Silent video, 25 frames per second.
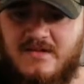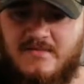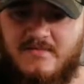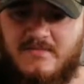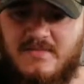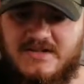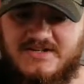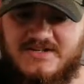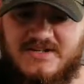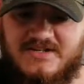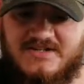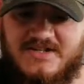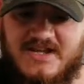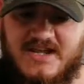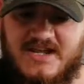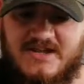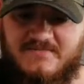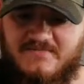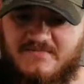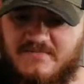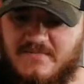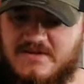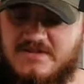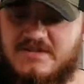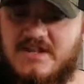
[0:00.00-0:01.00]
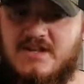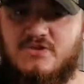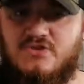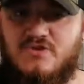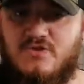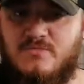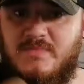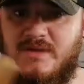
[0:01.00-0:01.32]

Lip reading: But as I say, Essential